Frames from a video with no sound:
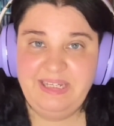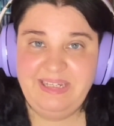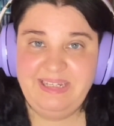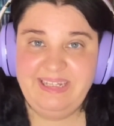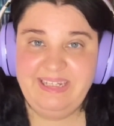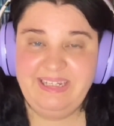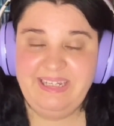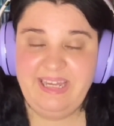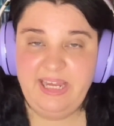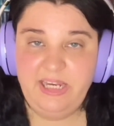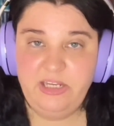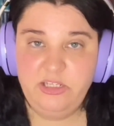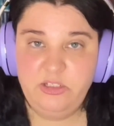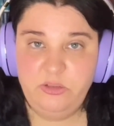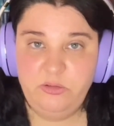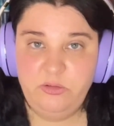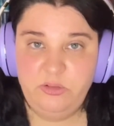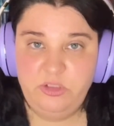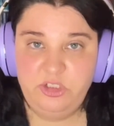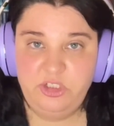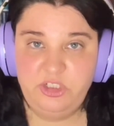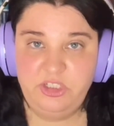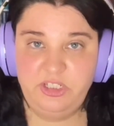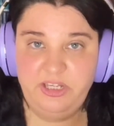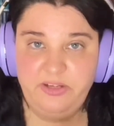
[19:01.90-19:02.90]
gets to
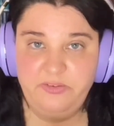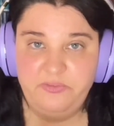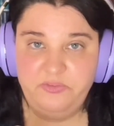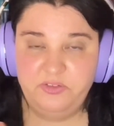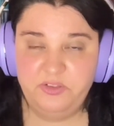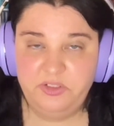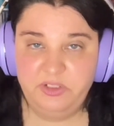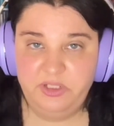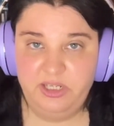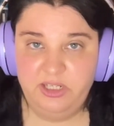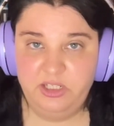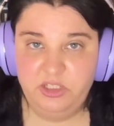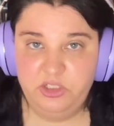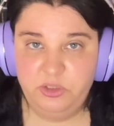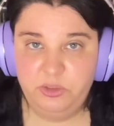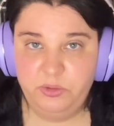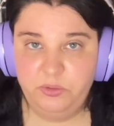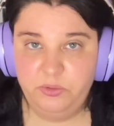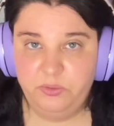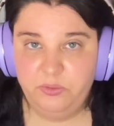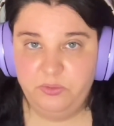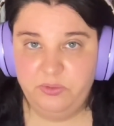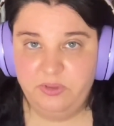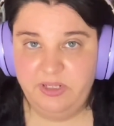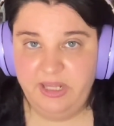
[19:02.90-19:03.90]
shift
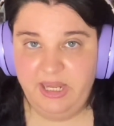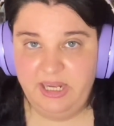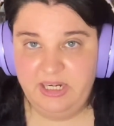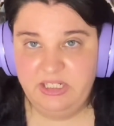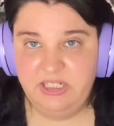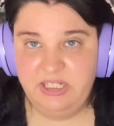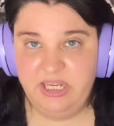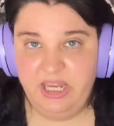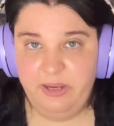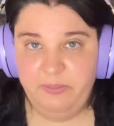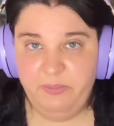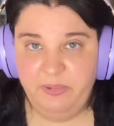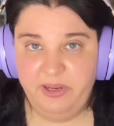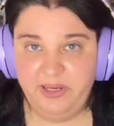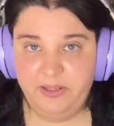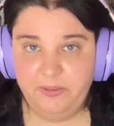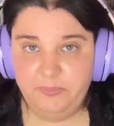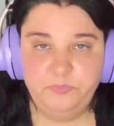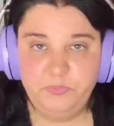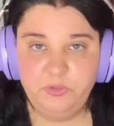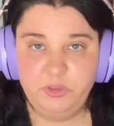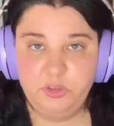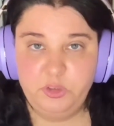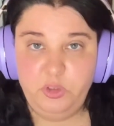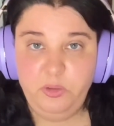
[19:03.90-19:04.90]
into that timeline.
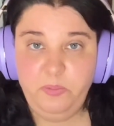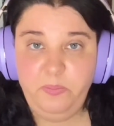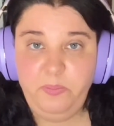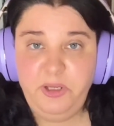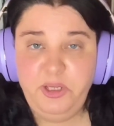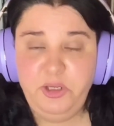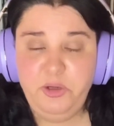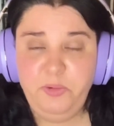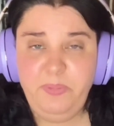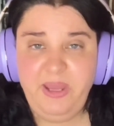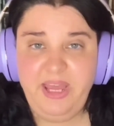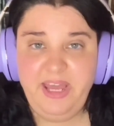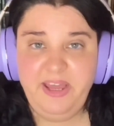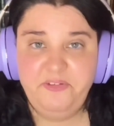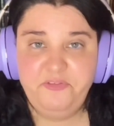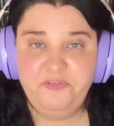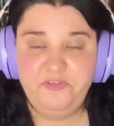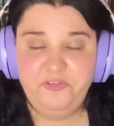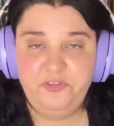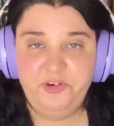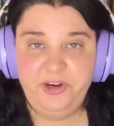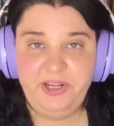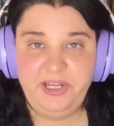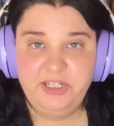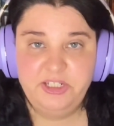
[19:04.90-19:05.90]
So you may have
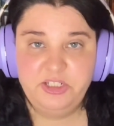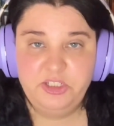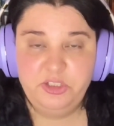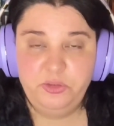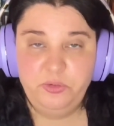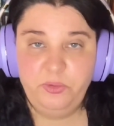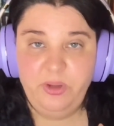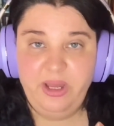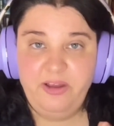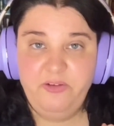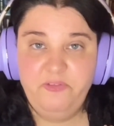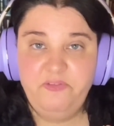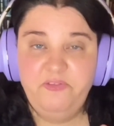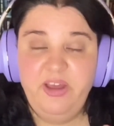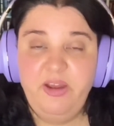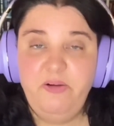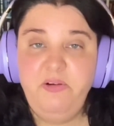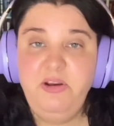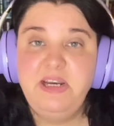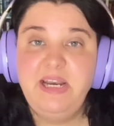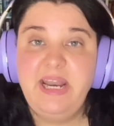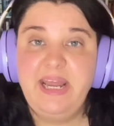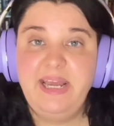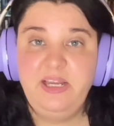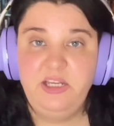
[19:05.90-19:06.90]
friends who are very
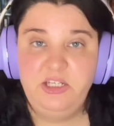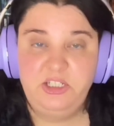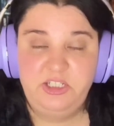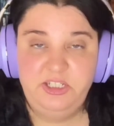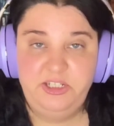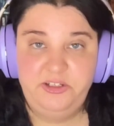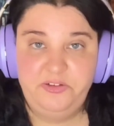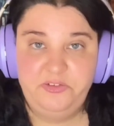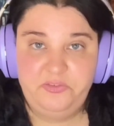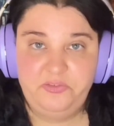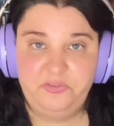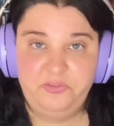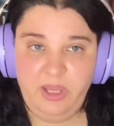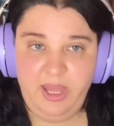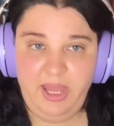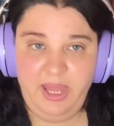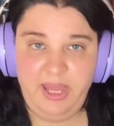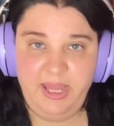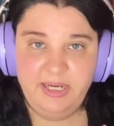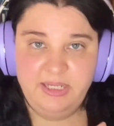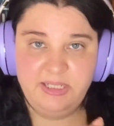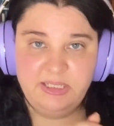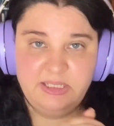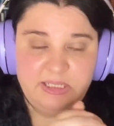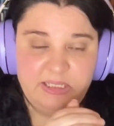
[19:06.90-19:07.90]
negative
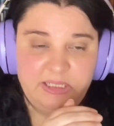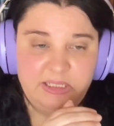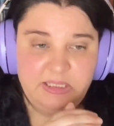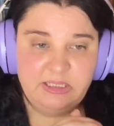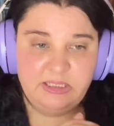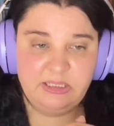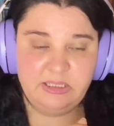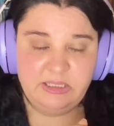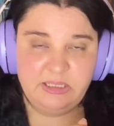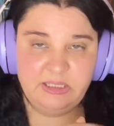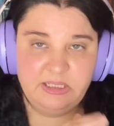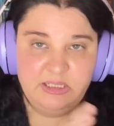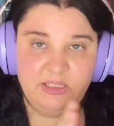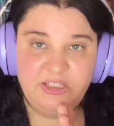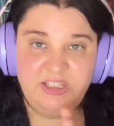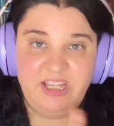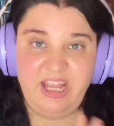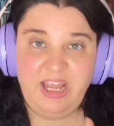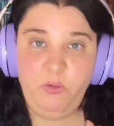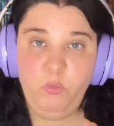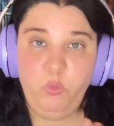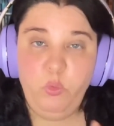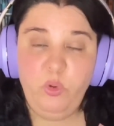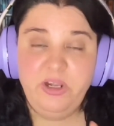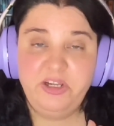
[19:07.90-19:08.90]
and
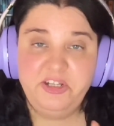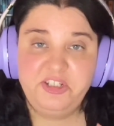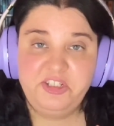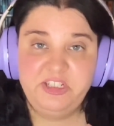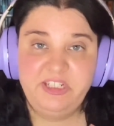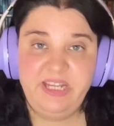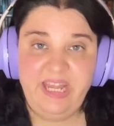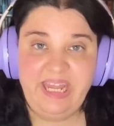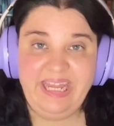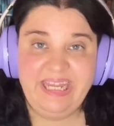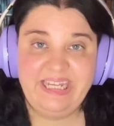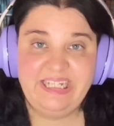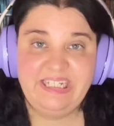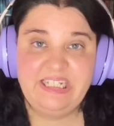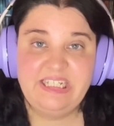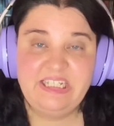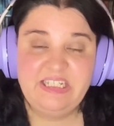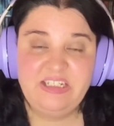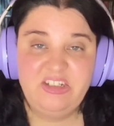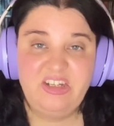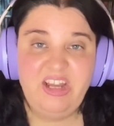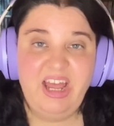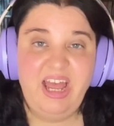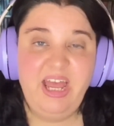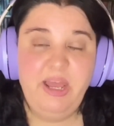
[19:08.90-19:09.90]
they will stay in this
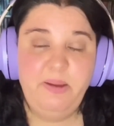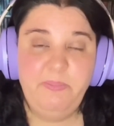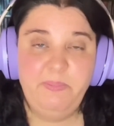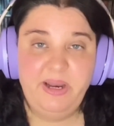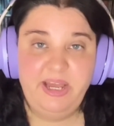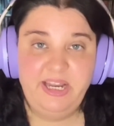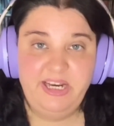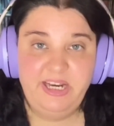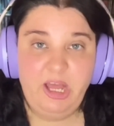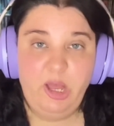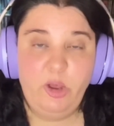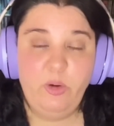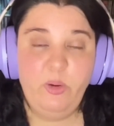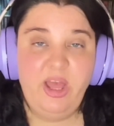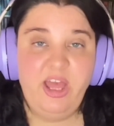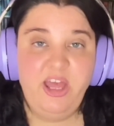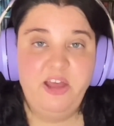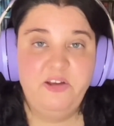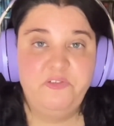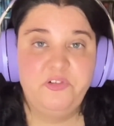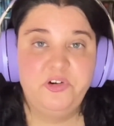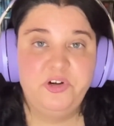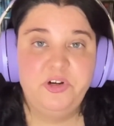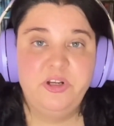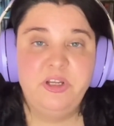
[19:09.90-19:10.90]
timeline.
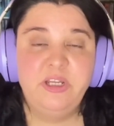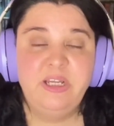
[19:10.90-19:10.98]
However,